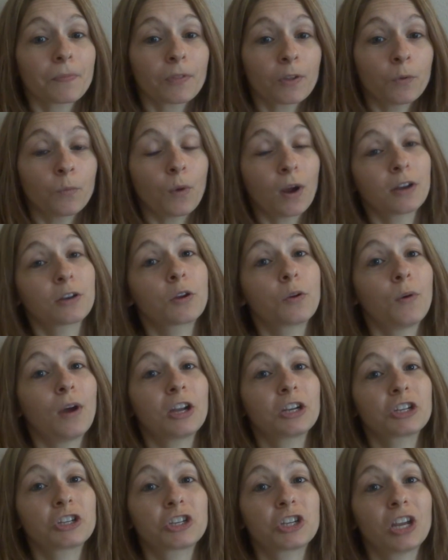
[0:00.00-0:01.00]
one
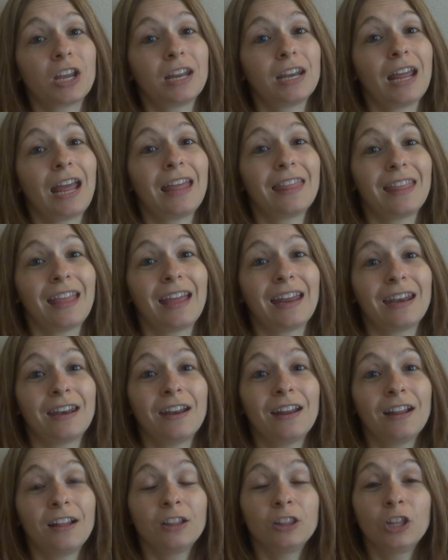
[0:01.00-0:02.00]
question and then
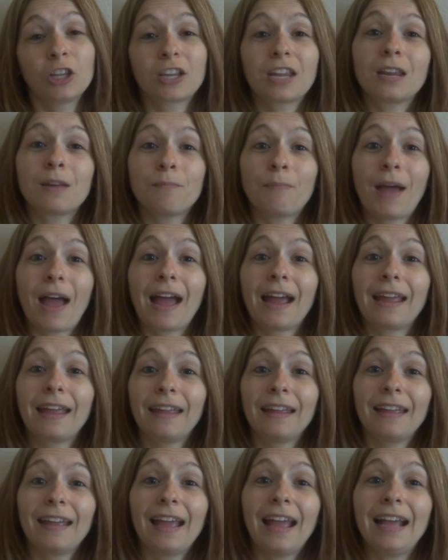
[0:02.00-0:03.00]
looking back
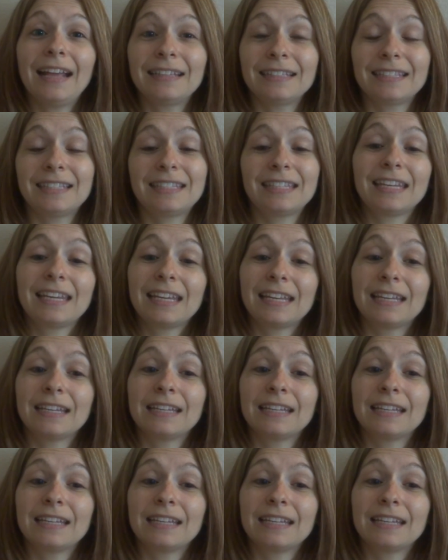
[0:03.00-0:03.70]
and seeing